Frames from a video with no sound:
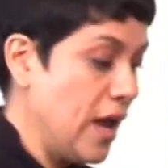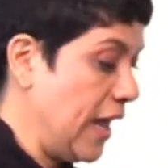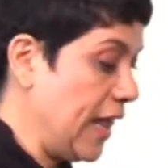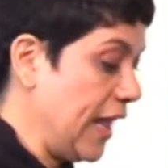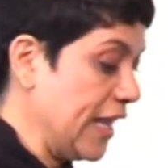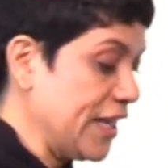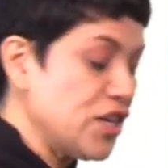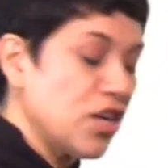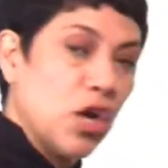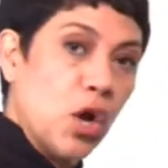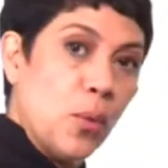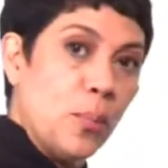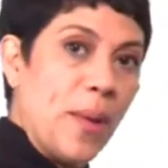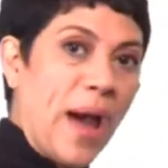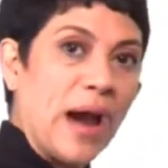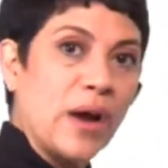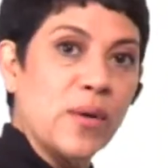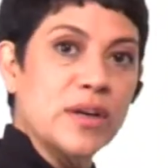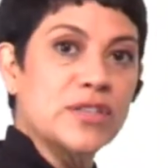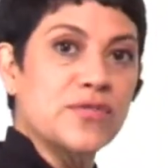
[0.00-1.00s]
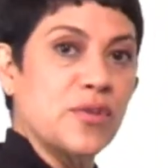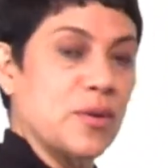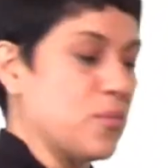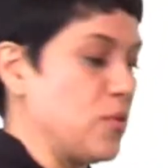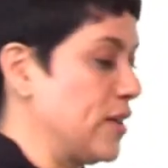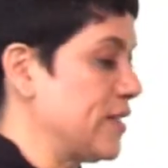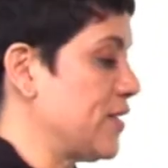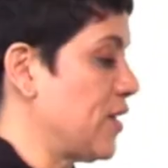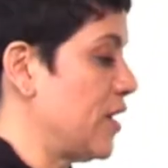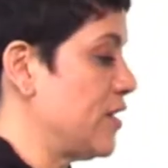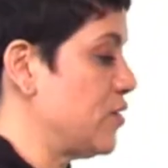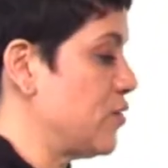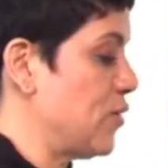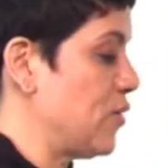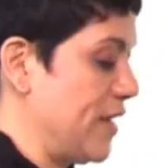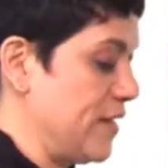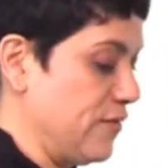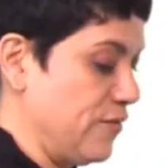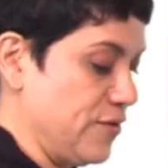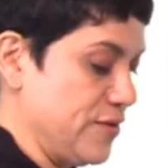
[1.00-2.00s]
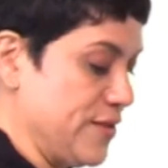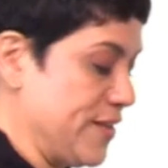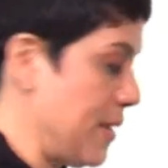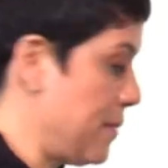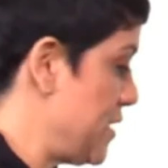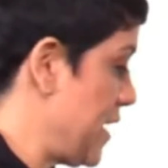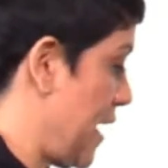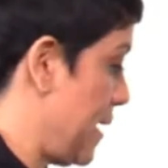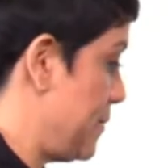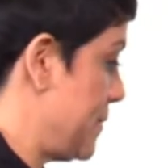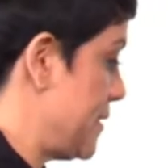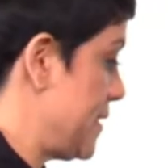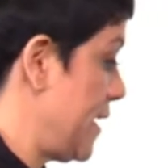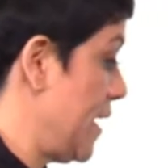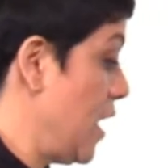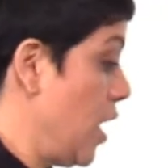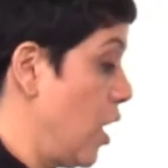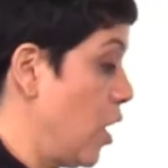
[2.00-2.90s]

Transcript: I like to go backwards from what's on trend sometimes.